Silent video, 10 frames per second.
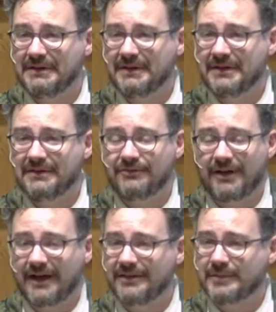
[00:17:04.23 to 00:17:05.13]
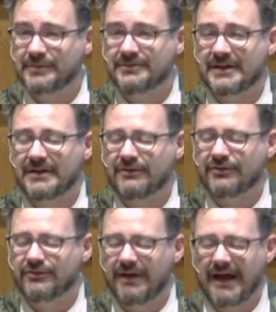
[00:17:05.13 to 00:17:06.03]
can find themselves
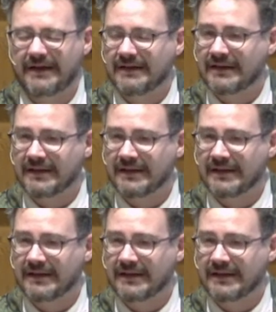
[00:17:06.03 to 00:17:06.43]
finally.